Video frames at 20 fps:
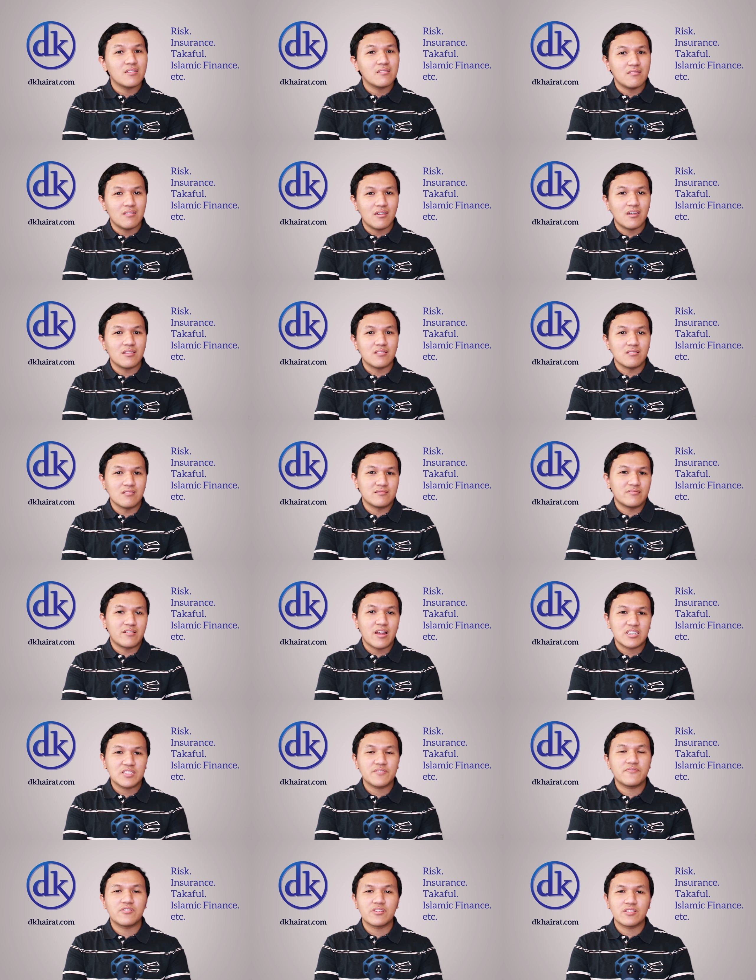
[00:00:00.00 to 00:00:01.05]
then
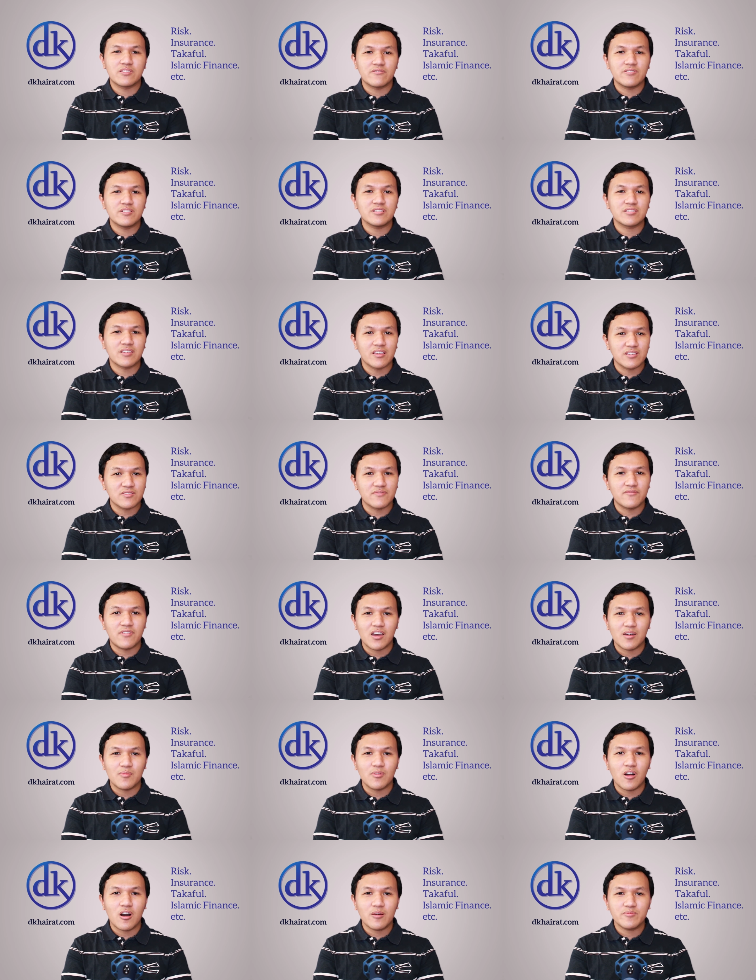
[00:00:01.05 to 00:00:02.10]
transferring the risk is a
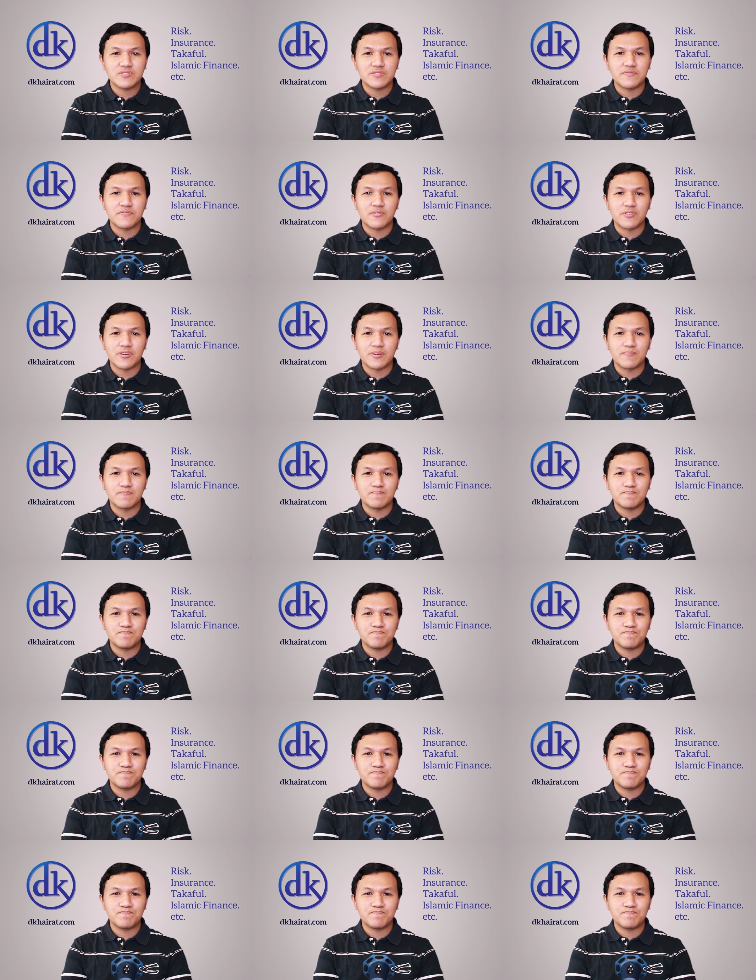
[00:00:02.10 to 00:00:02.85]
viable option for him.